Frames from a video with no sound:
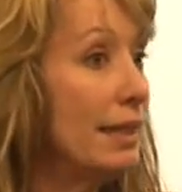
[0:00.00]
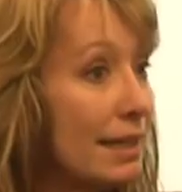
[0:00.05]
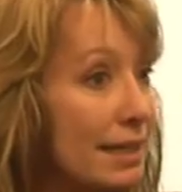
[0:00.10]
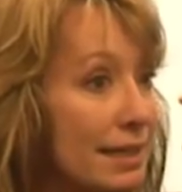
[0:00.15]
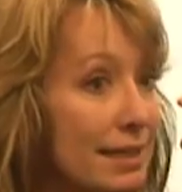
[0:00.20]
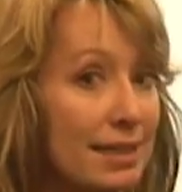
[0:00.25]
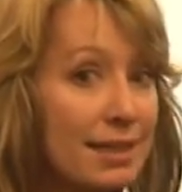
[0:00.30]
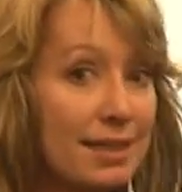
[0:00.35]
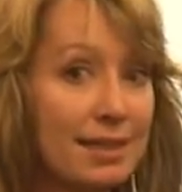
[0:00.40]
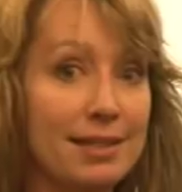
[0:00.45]
a
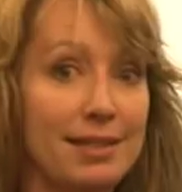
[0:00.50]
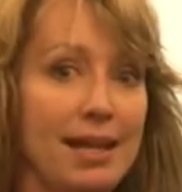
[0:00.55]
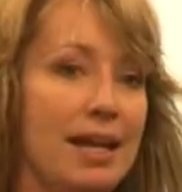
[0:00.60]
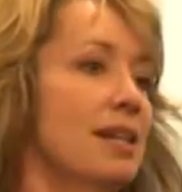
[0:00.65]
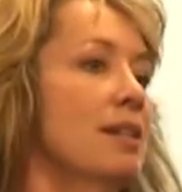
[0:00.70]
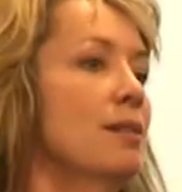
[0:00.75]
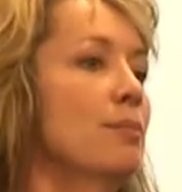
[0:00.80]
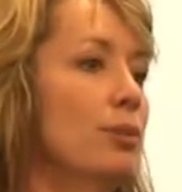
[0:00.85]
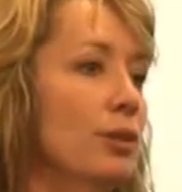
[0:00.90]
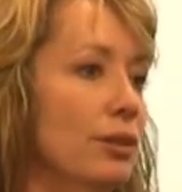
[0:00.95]

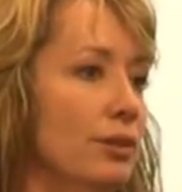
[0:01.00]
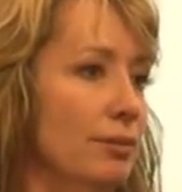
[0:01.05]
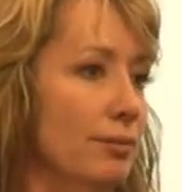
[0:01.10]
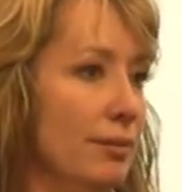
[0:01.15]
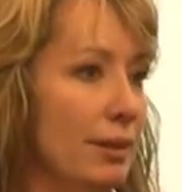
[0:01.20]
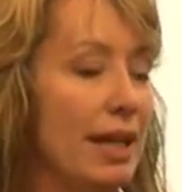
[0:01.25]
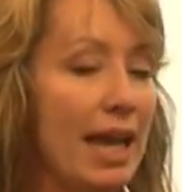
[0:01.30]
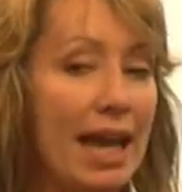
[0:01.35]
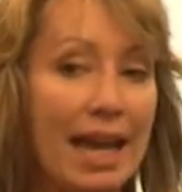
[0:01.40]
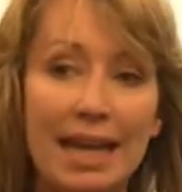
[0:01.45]
sustainable
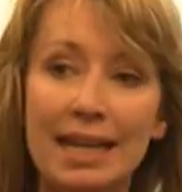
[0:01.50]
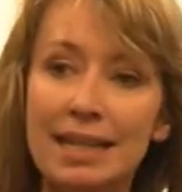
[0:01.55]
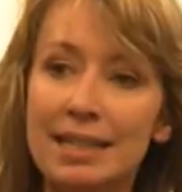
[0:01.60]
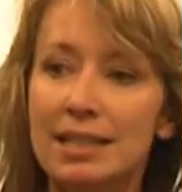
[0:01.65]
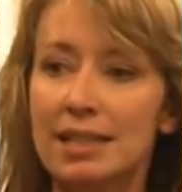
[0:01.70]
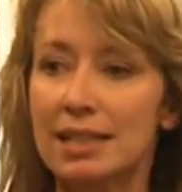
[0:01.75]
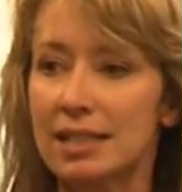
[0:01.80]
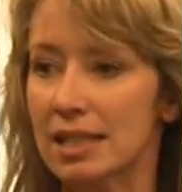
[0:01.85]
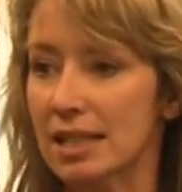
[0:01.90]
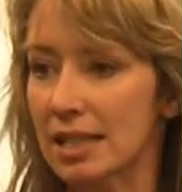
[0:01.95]

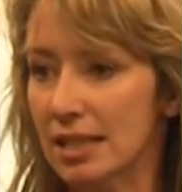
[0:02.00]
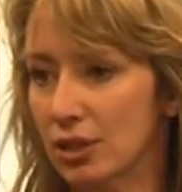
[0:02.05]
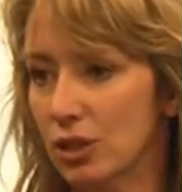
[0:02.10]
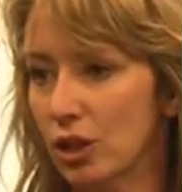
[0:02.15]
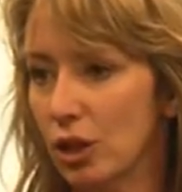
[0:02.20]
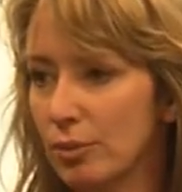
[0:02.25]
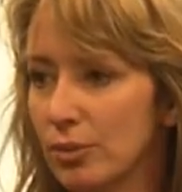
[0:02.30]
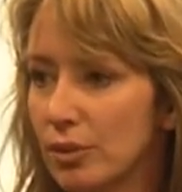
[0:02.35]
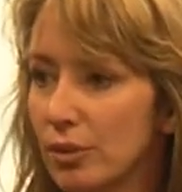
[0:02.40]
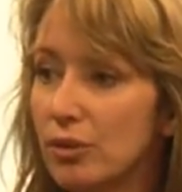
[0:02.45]
entity in
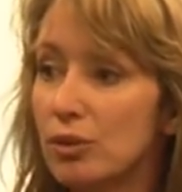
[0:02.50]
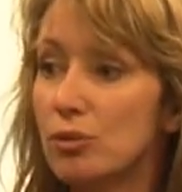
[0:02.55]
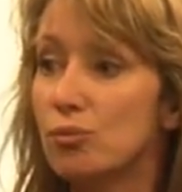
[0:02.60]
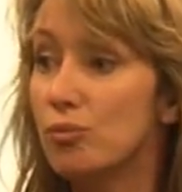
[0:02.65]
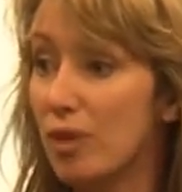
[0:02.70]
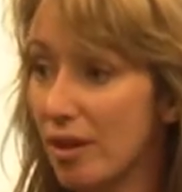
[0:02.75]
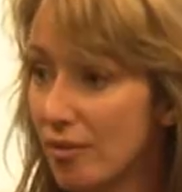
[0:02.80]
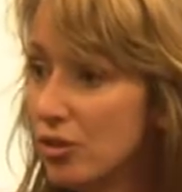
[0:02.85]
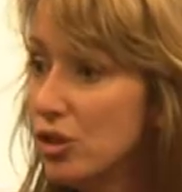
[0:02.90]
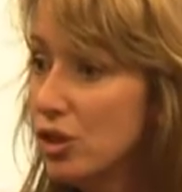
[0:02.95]
terms of the
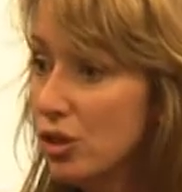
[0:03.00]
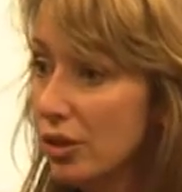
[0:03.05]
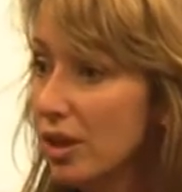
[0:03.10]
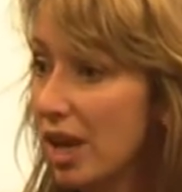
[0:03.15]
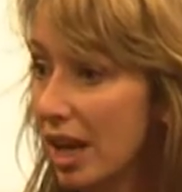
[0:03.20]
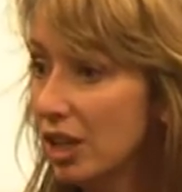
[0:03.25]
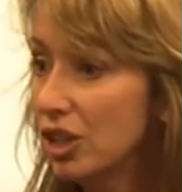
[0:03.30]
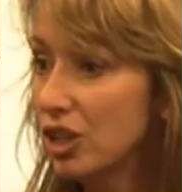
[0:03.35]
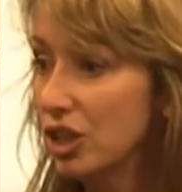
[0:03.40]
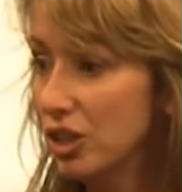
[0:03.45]
revenue it
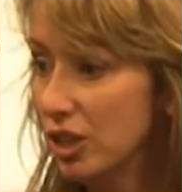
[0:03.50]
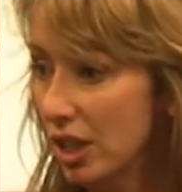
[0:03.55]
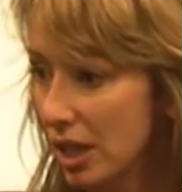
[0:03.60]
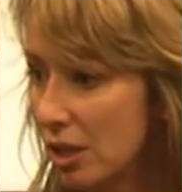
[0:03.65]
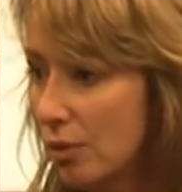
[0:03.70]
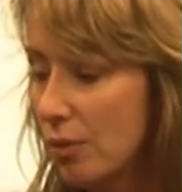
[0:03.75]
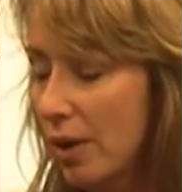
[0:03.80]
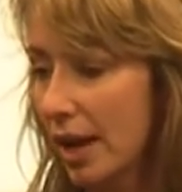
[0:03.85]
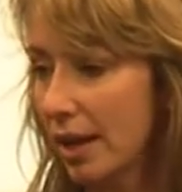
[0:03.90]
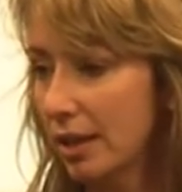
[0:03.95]
actually
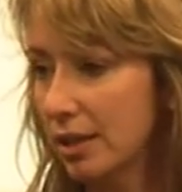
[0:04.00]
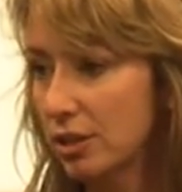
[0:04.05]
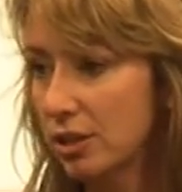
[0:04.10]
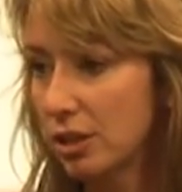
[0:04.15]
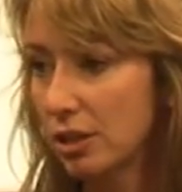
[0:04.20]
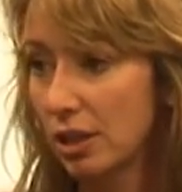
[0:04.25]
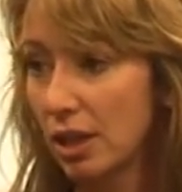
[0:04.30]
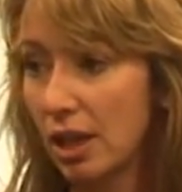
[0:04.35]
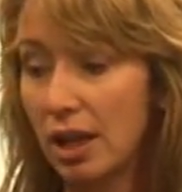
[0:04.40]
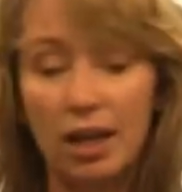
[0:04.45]

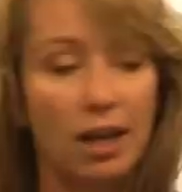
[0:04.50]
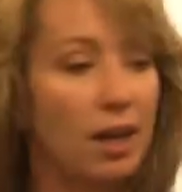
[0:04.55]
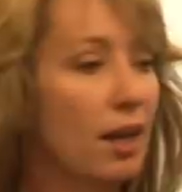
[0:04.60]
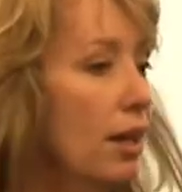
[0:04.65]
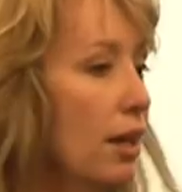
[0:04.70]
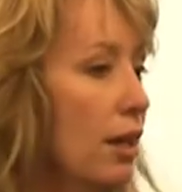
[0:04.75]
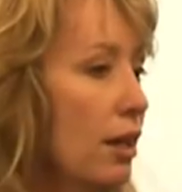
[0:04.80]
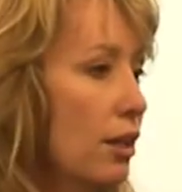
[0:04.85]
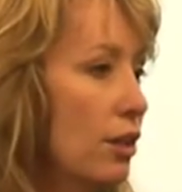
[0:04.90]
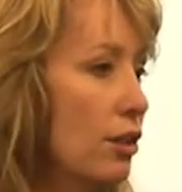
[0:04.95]
generates.
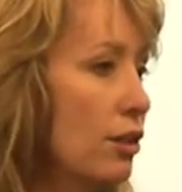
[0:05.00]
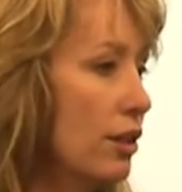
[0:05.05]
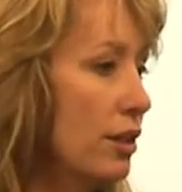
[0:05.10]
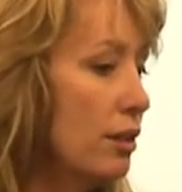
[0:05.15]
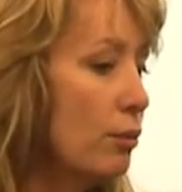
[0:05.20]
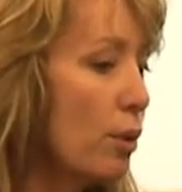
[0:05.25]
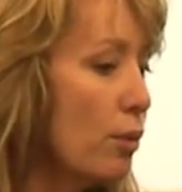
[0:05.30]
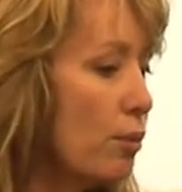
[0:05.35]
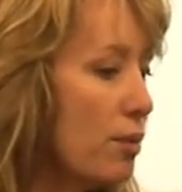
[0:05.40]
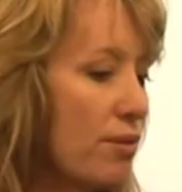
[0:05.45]
You know,
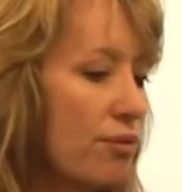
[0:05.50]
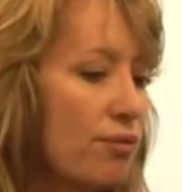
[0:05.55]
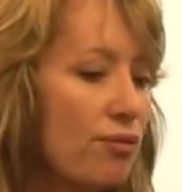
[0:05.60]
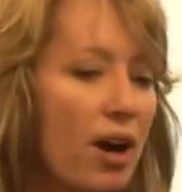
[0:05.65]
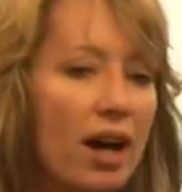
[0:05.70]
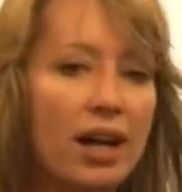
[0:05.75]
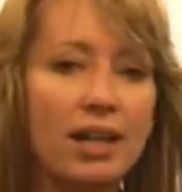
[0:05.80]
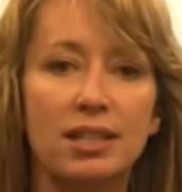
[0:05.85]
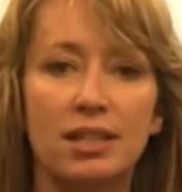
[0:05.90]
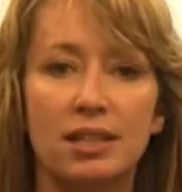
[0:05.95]
we're
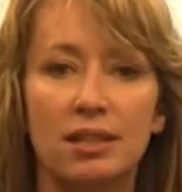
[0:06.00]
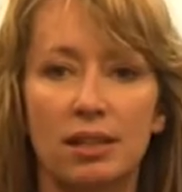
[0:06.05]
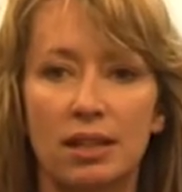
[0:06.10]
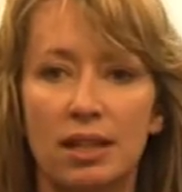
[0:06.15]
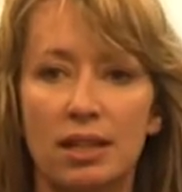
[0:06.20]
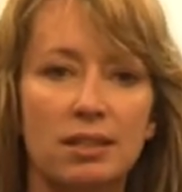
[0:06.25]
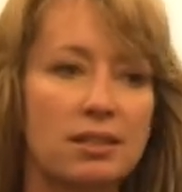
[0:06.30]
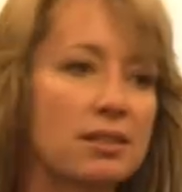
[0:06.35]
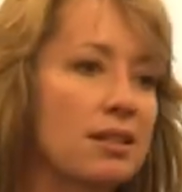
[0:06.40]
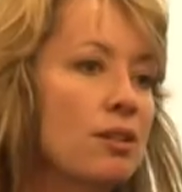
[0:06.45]
fighting
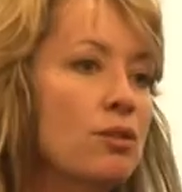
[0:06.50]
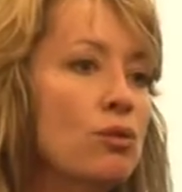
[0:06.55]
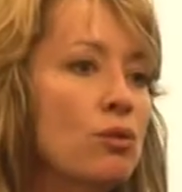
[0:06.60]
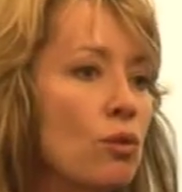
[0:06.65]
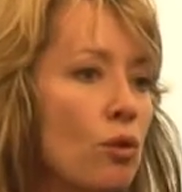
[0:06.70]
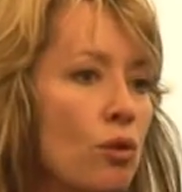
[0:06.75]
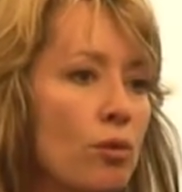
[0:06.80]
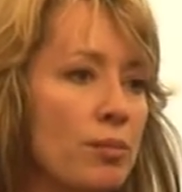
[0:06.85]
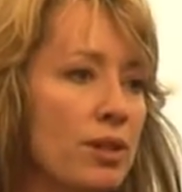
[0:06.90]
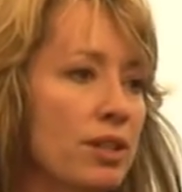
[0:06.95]
against
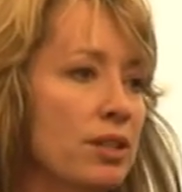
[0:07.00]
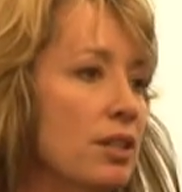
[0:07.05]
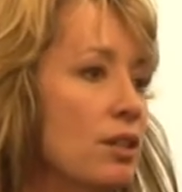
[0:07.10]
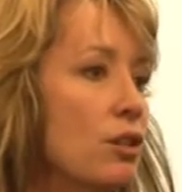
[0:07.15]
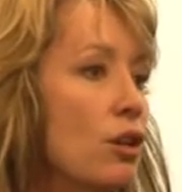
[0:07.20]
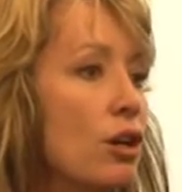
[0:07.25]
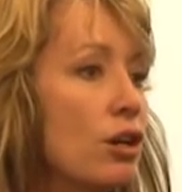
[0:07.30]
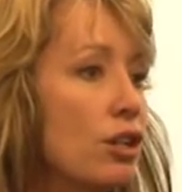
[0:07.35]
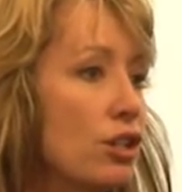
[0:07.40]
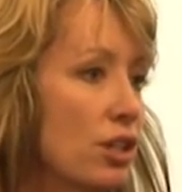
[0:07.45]
enormous
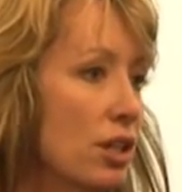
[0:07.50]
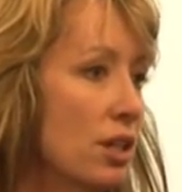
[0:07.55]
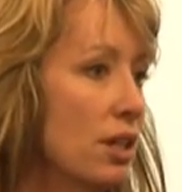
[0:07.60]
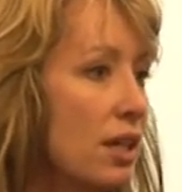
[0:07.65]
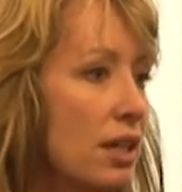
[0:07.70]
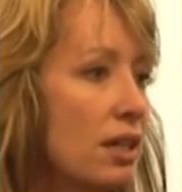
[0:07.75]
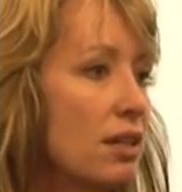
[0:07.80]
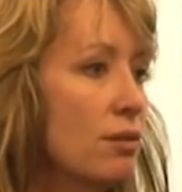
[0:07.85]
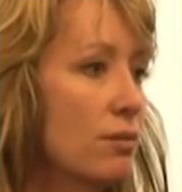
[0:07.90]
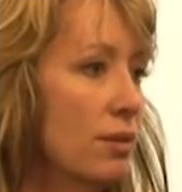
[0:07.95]
inertia
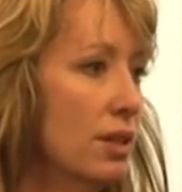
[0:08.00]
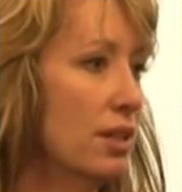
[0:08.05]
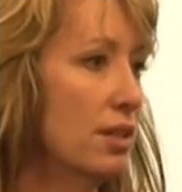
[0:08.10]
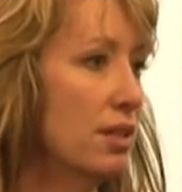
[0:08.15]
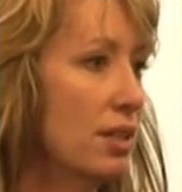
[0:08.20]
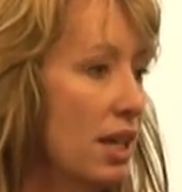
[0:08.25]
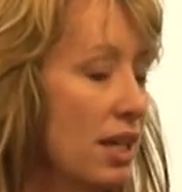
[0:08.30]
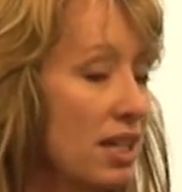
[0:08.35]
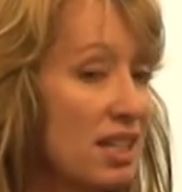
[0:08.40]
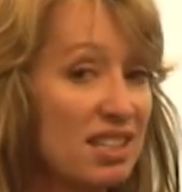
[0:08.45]
and
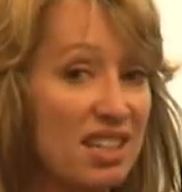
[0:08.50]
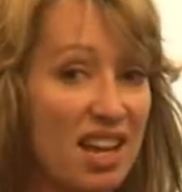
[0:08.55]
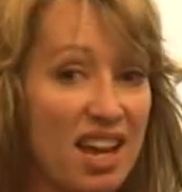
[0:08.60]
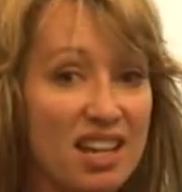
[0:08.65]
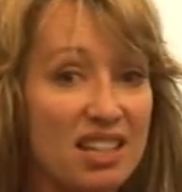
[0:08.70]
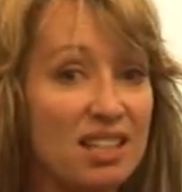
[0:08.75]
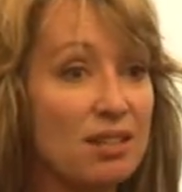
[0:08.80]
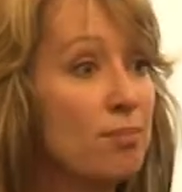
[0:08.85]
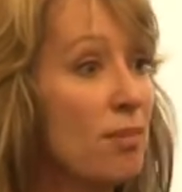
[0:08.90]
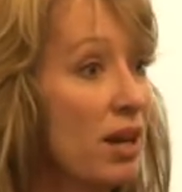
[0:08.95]
ignorance, and it
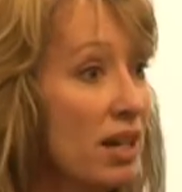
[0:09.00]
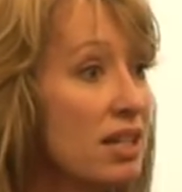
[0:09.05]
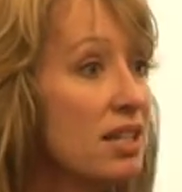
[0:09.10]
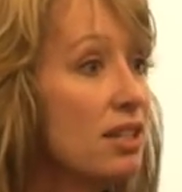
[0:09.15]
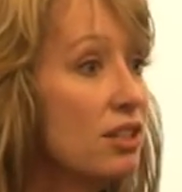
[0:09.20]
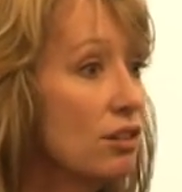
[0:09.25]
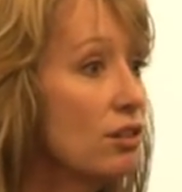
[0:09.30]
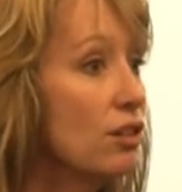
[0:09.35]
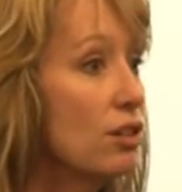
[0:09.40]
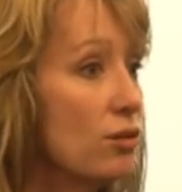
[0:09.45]
takes
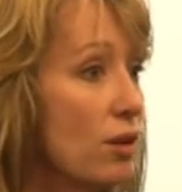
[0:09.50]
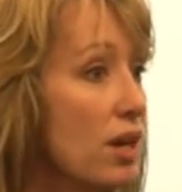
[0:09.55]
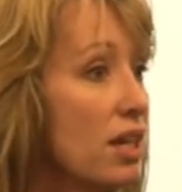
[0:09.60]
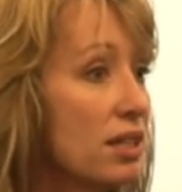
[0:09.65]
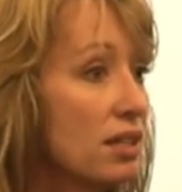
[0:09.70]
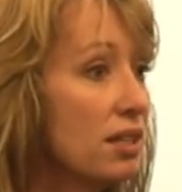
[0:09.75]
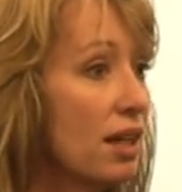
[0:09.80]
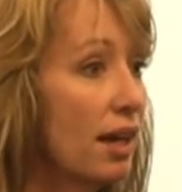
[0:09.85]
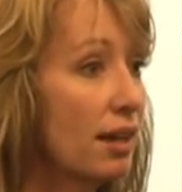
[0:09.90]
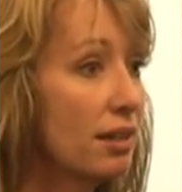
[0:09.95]
money to
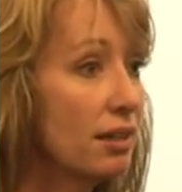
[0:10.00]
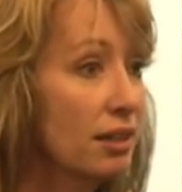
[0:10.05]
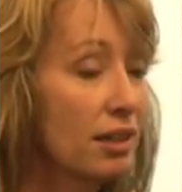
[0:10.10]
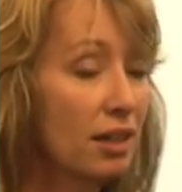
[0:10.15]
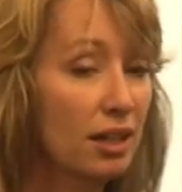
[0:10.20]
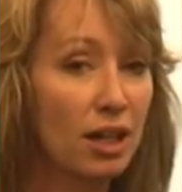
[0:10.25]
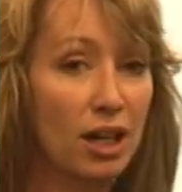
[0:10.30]
address that.